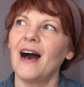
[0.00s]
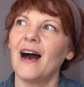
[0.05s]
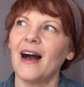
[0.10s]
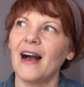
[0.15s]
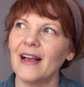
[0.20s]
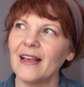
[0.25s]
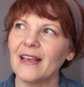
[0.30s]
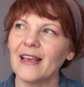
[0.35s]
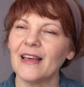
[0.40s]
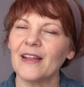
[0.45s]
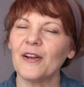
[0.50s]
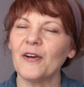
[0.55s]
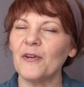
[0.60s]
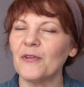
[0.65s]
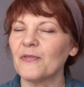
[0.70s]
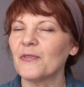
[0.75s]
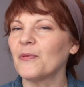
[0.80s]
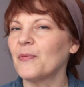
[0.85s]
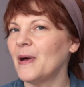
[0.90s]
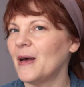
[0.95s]
I get
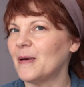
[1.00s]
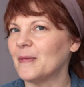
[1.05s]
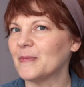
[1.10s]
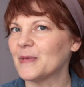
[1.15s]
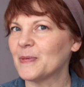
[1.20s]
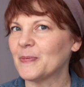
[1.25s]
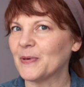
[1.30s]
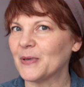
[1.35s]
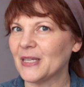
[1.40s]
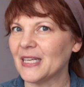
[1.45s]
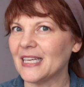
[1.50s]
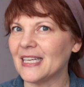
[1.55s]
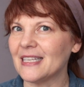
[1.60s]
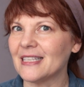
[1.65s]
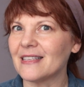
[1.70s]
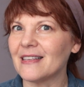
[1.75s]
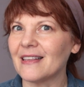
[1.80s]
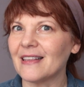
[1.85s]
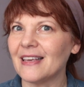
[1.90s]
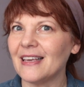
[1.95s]
overwhelmed pretty
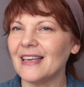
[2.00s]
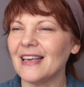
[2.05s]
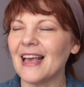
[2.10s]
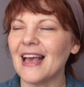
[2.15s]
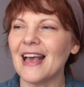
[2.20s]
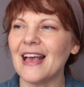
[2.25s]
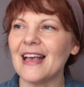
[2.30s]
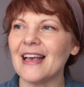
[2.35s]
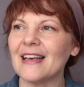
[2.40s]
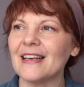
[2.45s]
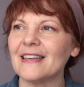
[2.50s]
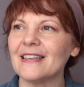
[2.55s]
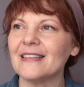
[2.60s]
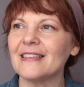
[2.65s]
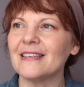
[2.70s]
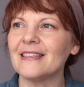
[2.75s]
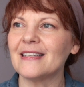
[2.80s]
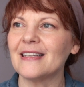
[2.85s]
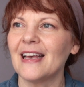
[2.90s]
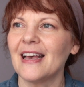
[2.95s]
easily,
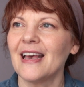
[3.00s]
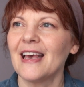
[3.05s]
and